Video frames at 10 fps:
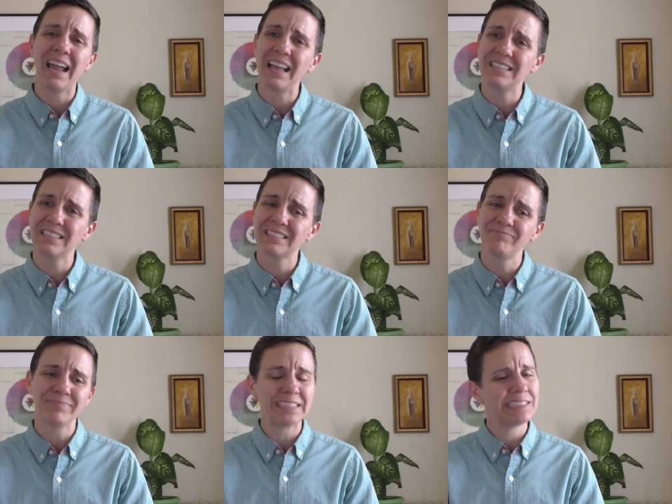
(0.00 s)
I
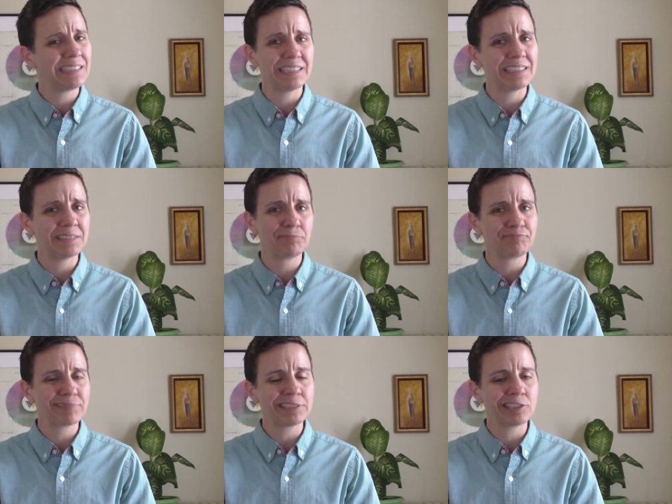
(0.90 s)
just
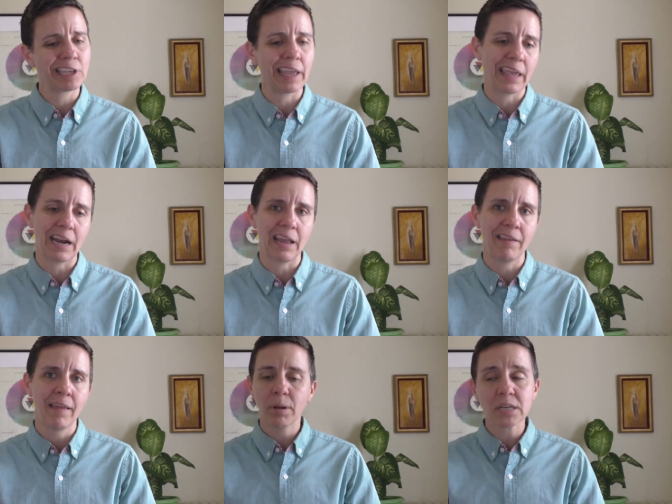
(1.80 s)
can't get
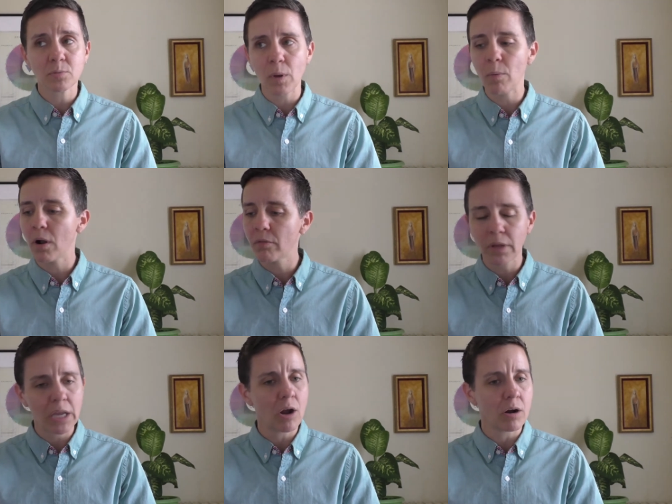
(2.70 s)
it. Because we work
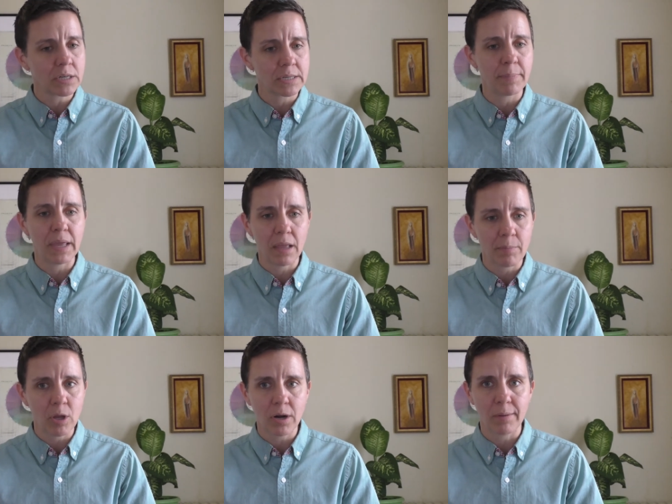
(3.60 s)
really hard to be in
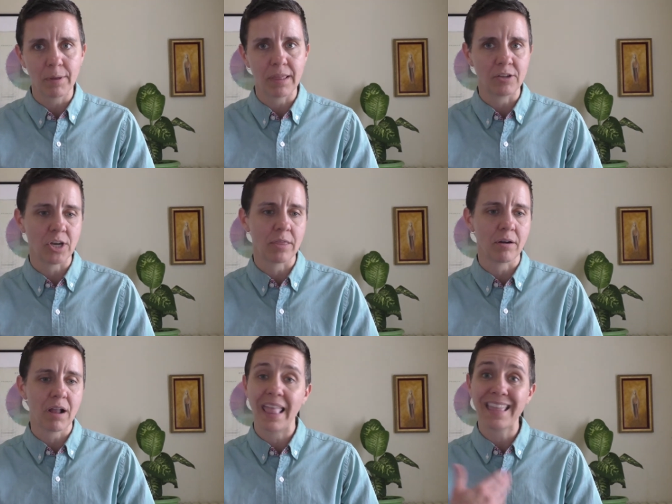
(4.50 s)
community with each
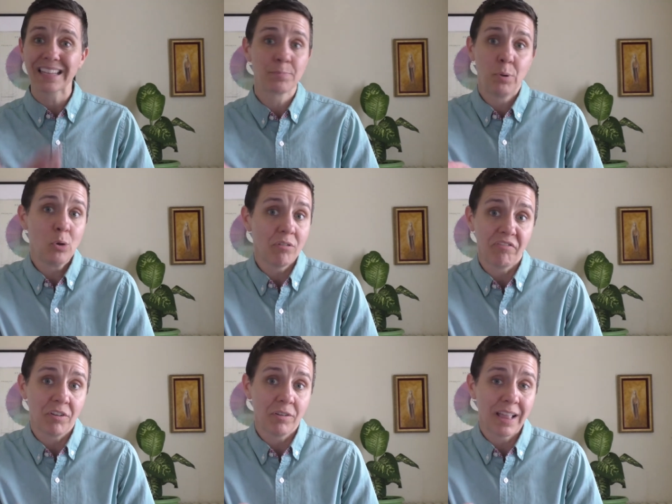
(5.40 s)
other. And that's
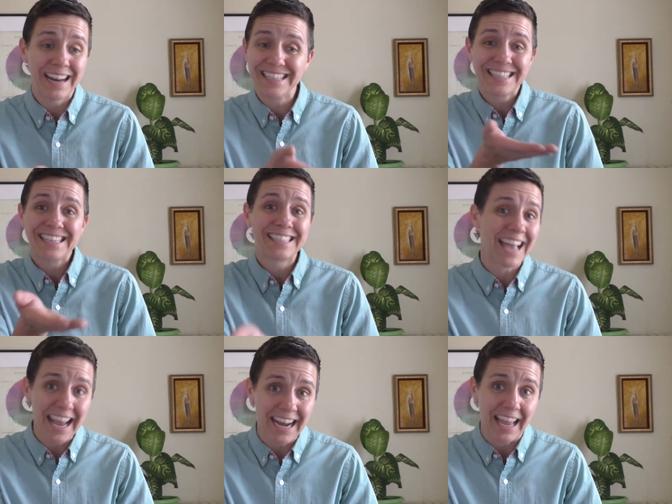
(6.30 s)
beautiful. And it's
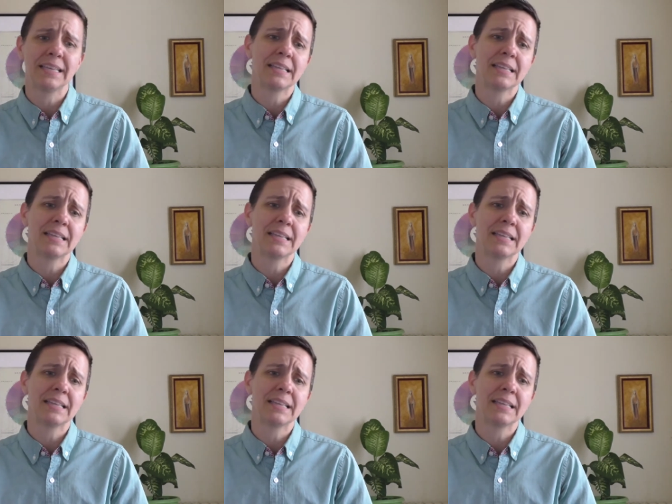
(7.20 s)
exciting.